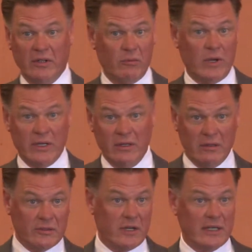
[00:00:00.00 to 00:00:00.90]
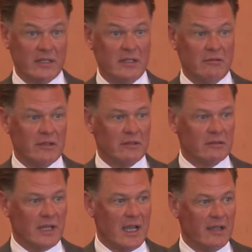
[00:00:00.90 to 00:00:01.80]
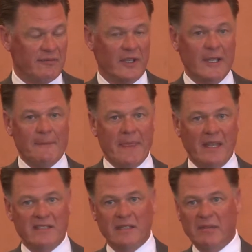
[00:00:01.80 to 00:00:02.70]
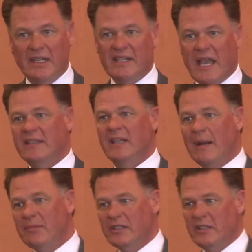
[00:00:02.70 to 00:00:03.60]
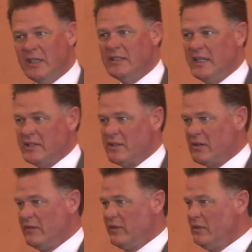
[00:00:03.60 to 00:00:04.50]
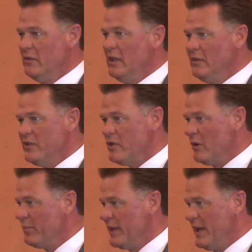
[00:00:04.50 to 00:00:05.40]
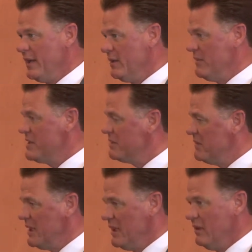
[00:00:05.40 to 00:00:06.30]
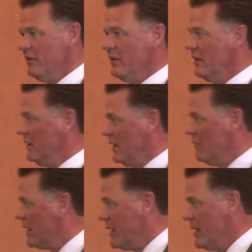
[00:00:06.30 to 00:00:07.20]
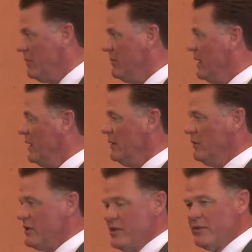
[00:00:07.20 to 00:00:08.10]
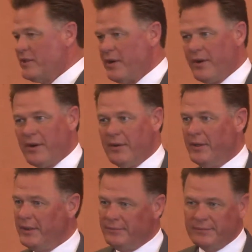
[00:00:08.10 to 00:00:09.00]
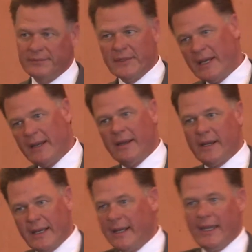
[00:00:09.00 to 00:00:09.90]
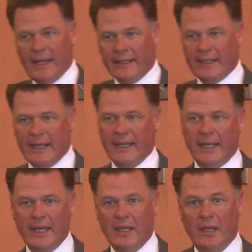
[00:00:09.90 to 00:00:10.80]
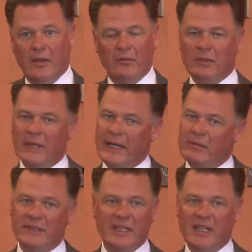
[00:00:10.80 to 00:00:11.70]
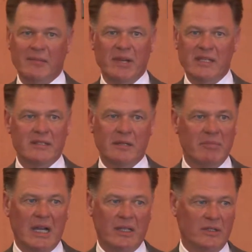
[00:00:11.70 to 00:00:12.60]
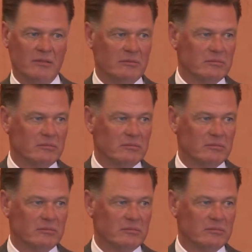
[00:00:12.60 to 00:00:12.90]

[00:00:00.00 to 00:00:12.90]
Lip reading: what you're trying to do with your life, and somebody has had the opportunity to test drive you, you show up late, you miss the meetings, you don't come, when it's your turn, I got a headache that day. Well, I don't think anybody's going to buy you.